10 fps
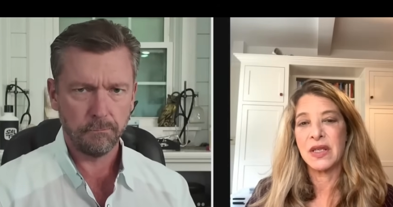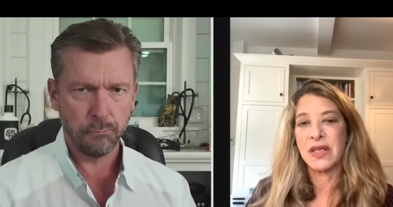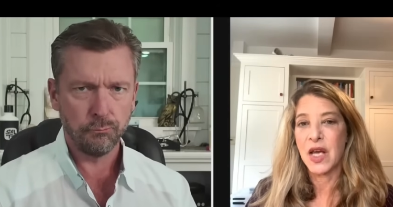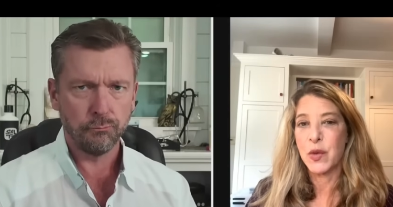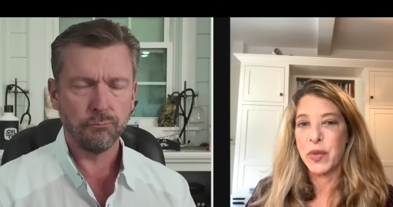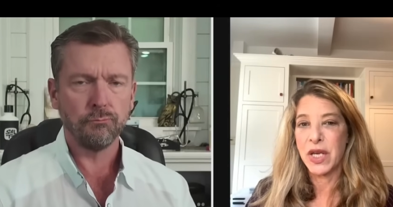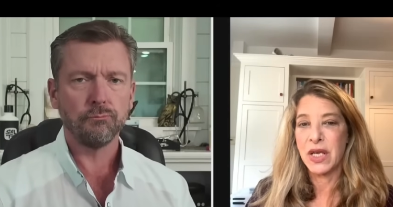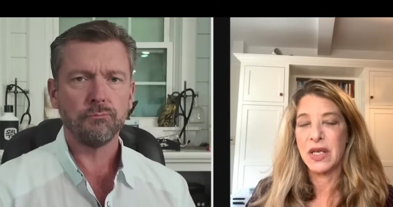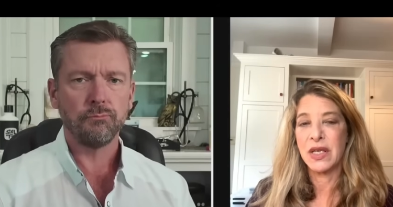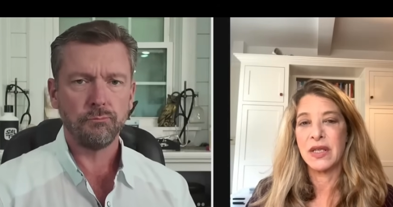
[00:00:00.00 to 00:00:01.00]

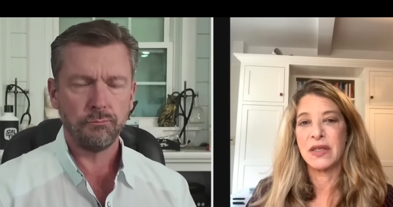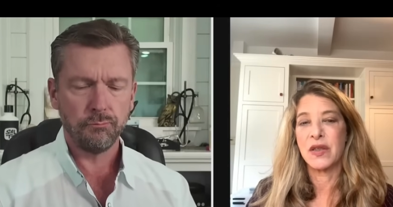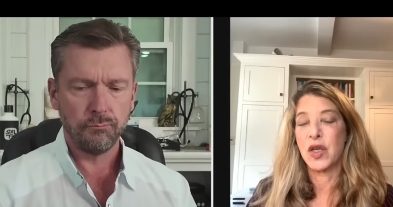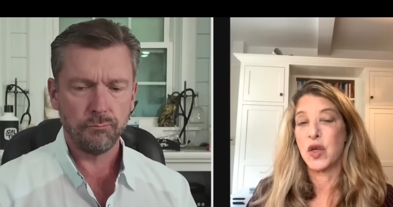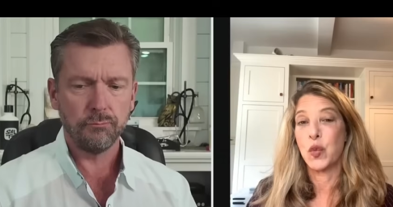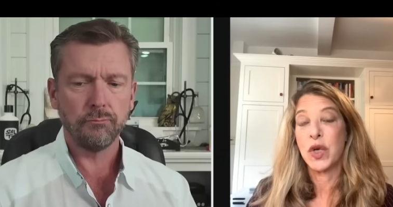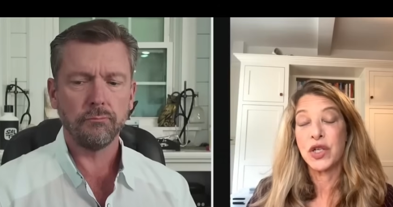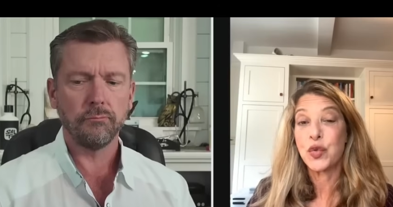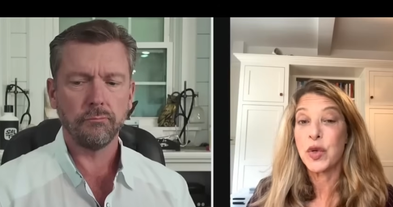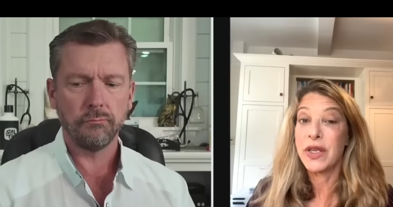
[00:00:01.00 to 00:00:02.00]
Speaker 1: diabetes the 1
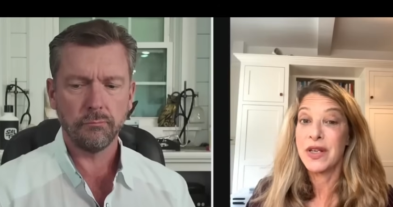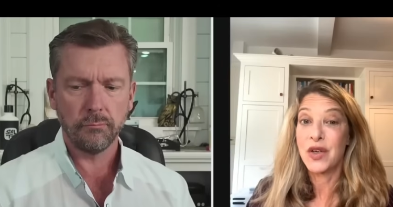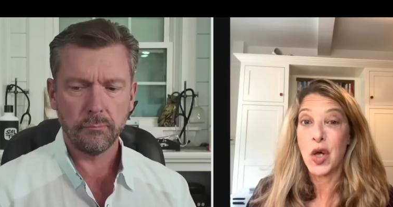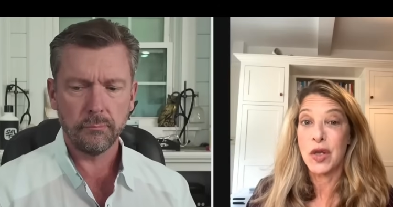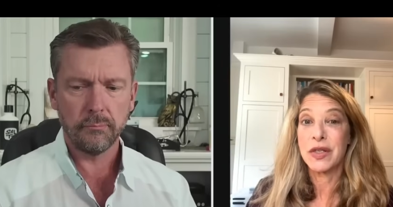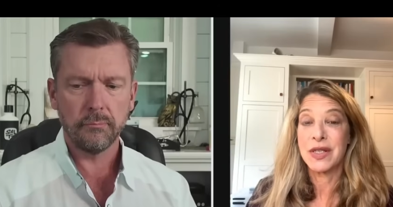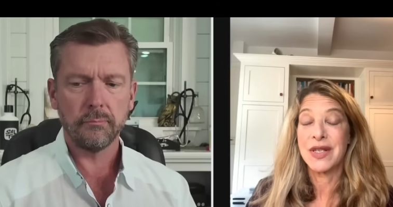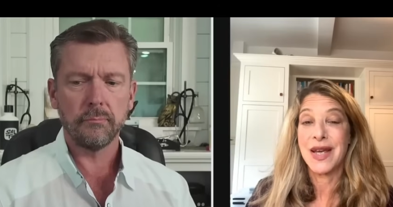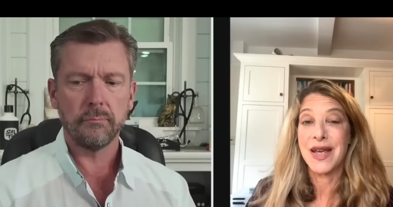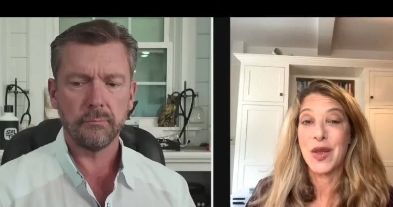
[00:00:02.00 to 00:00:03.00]
trillion dollars a
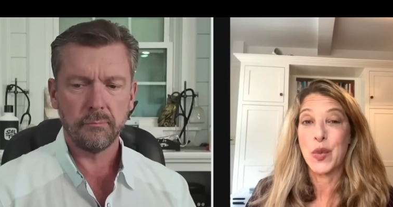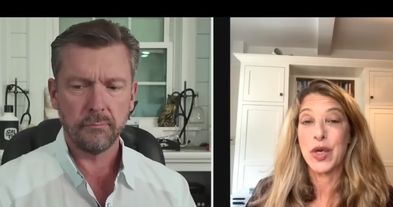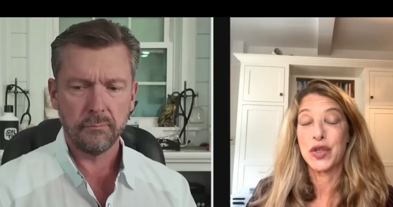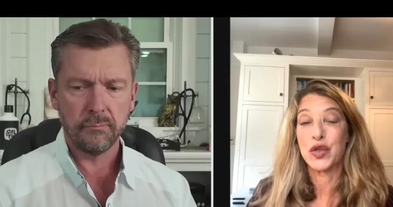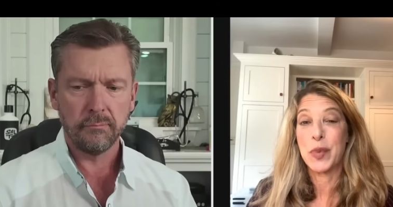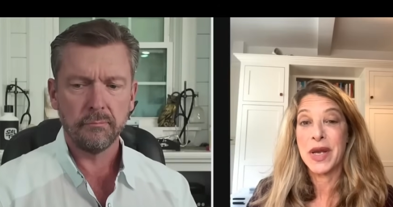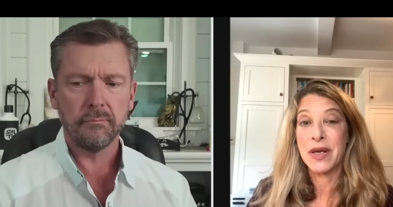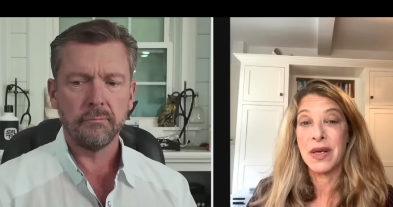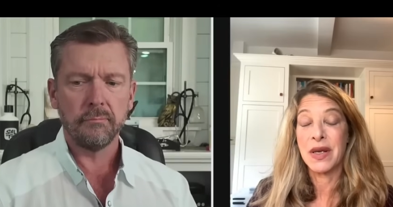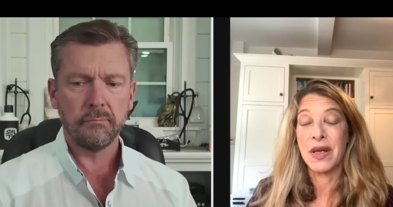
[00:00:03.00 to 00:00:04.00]
day that we are
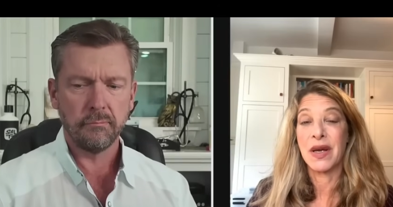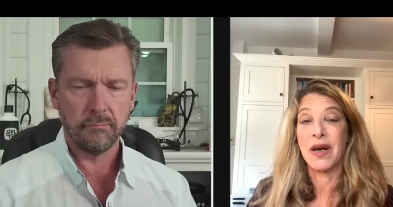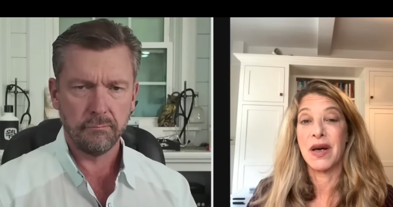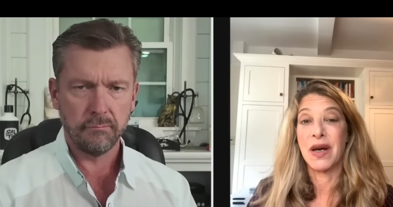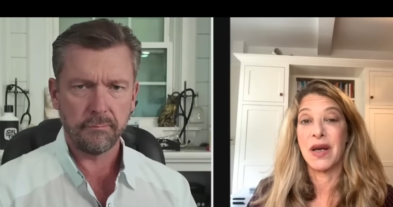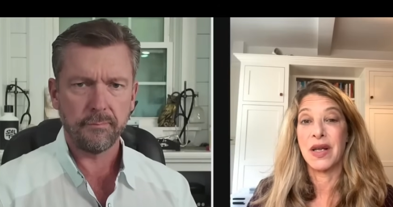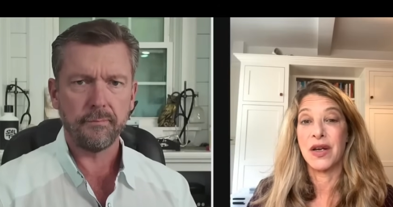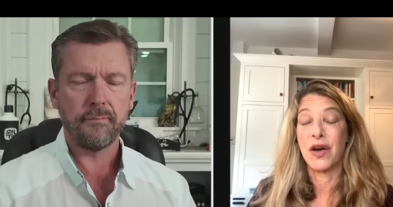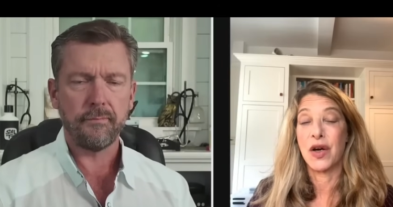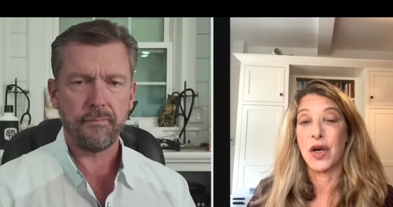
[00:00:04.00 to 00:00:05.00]
spending on
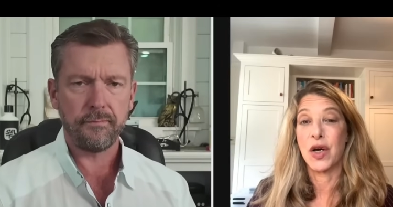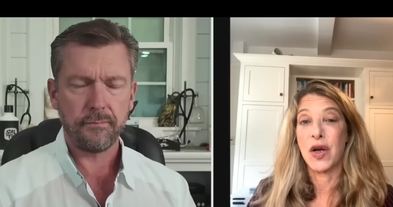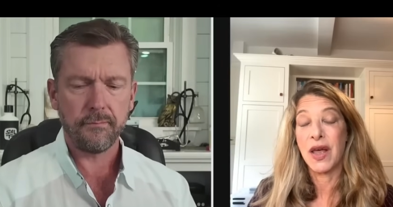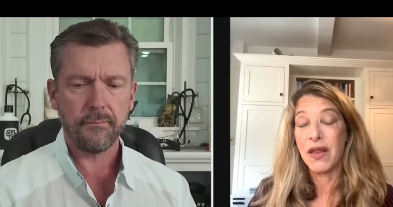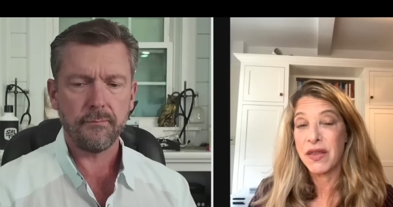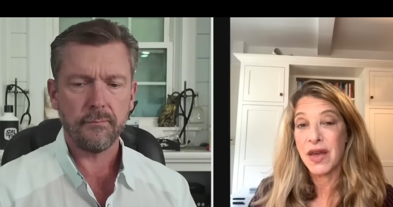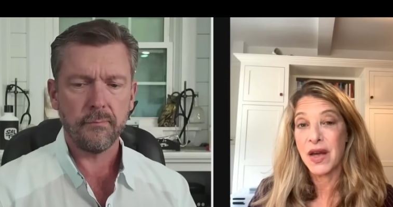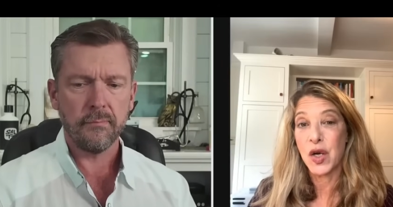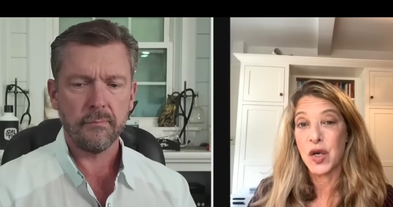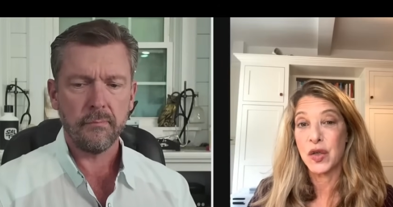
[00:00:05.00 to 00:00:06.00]
our health
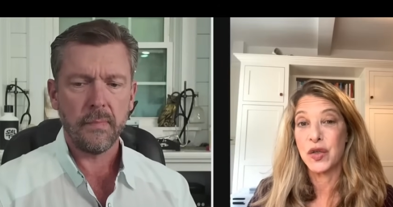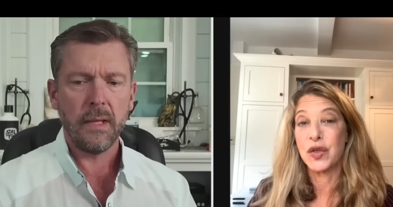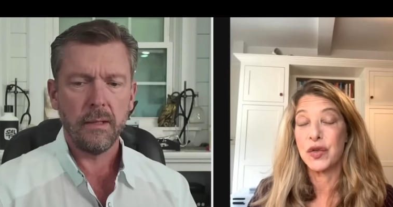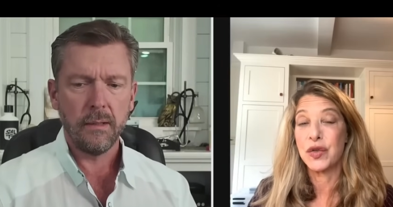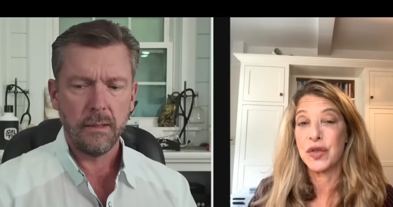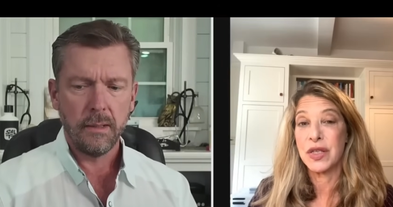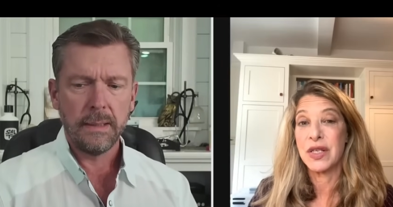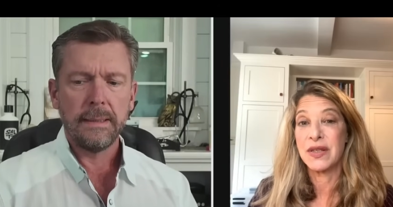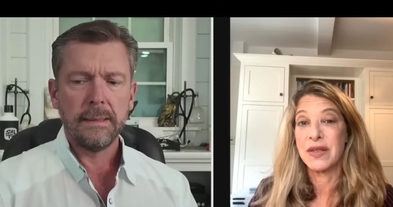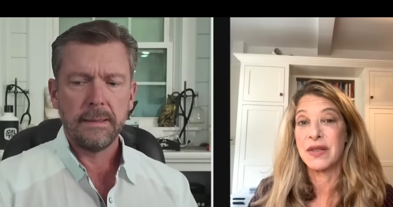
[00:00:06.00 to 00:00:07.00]
care due to
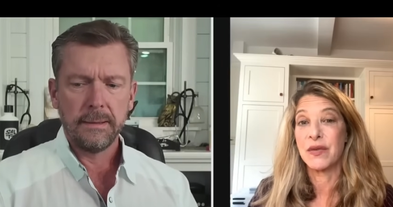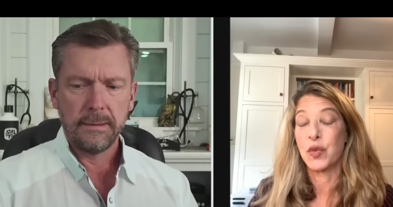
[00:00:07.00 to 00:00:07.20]
these